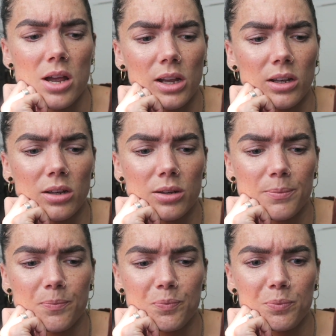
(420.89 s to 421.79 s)
And
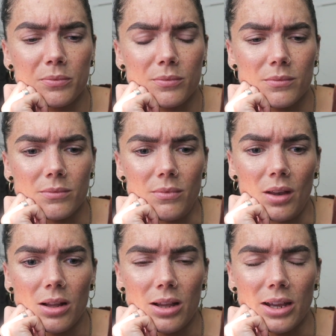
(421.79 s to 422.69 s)

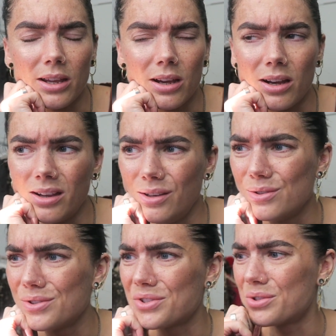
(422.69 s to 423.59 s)
like I
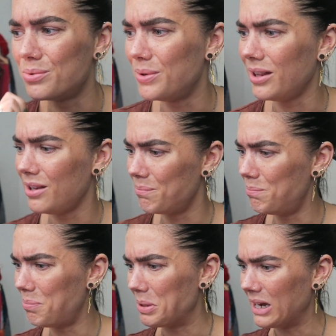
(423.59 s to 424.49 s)
used really
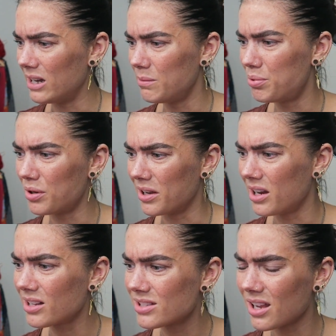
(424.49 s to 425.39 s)
bad
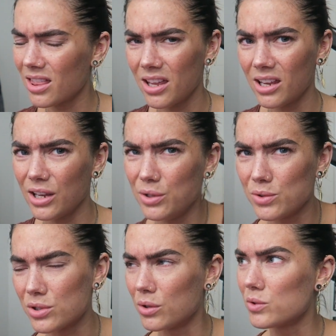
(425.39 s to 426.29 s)
products. I think I
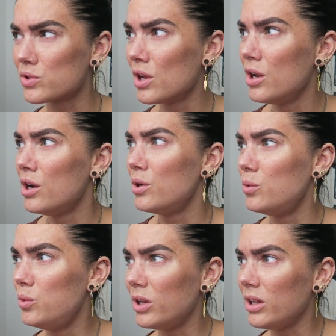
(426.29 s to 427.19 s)
used those
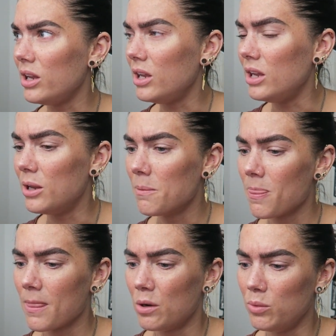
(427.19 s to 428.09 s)
really
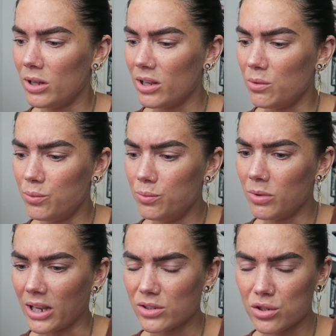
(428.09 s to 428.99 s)

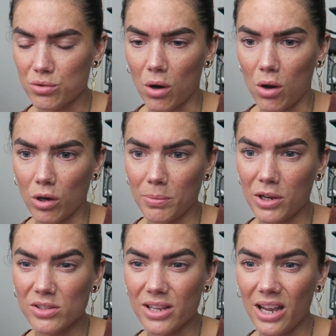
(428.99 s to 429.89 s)
like strong,
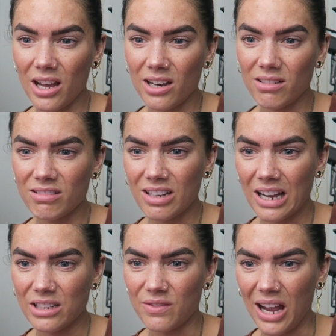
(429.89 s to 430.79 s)
because I had
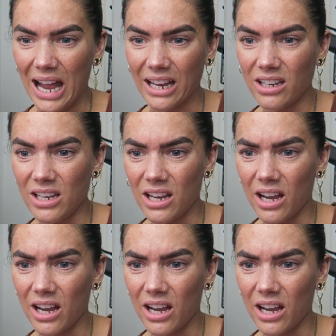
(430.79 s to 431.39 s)
kind of acne.